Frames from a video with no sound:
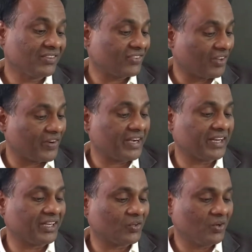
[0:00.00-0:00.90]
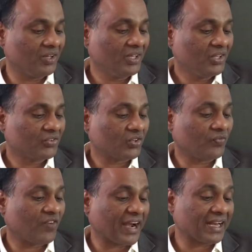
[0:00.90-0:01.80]
72. So
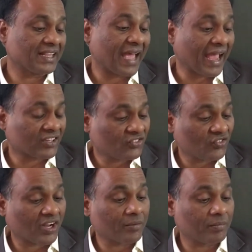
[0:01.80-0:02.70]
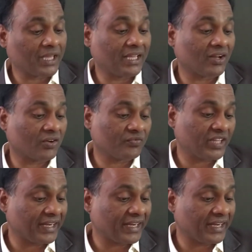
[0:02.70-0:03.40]
find the actual mean of the